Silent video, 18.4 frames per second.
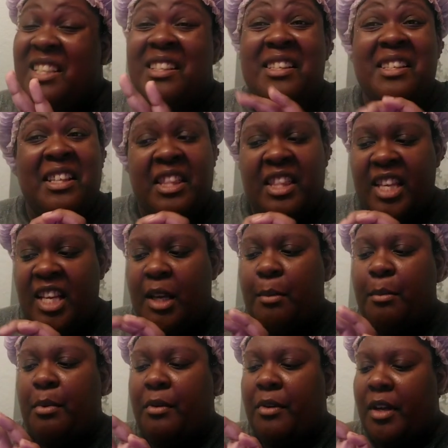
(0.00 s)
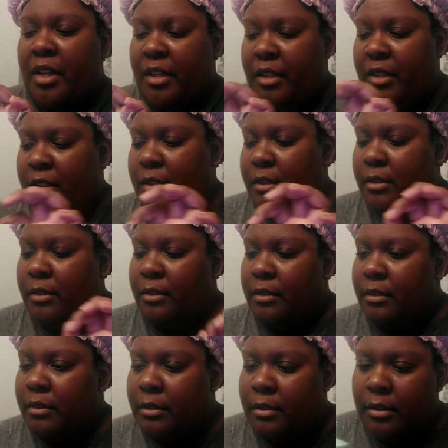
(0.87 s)
This is a thick product.
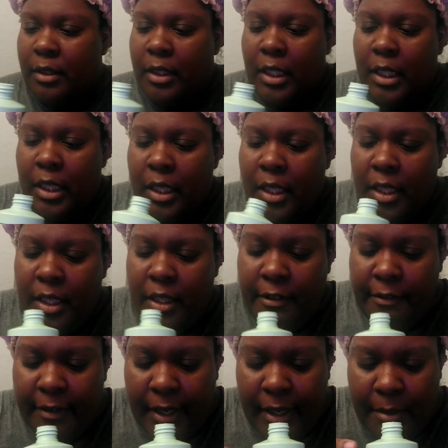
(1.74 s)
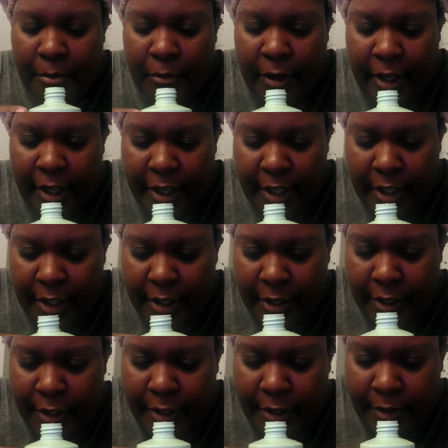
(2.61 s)
If I'm right
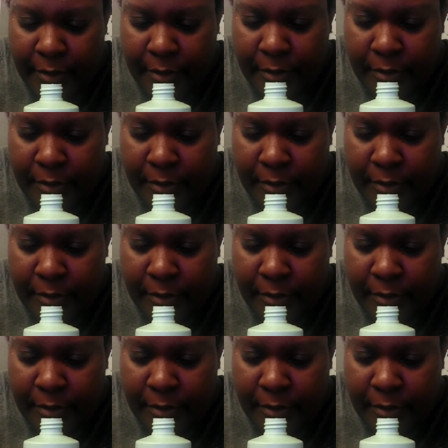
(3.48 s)
here,